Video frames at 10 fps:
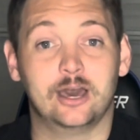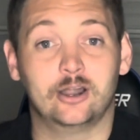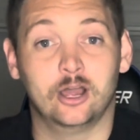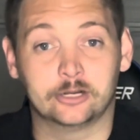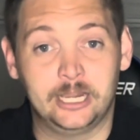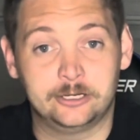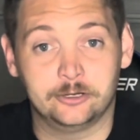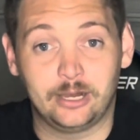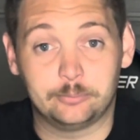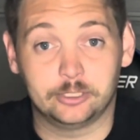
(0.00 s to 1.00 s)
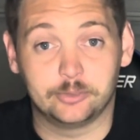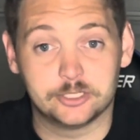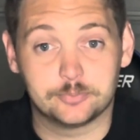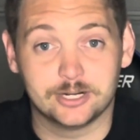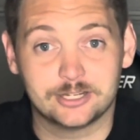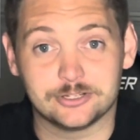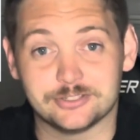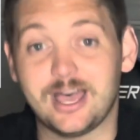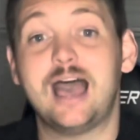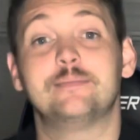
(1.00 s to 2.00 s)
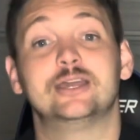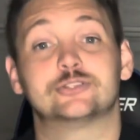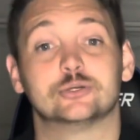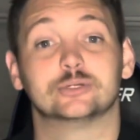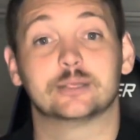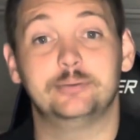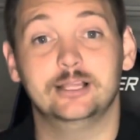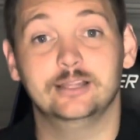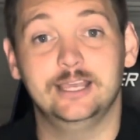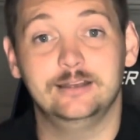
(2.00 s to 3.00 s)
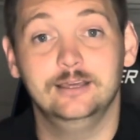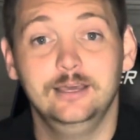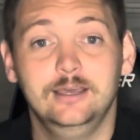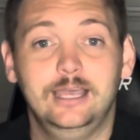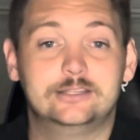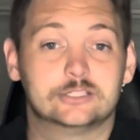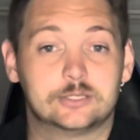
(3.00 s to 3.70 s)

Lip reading: out our Hungarian Grand Prix race predictions. I'm Andrew with the Pit Lane. Hit the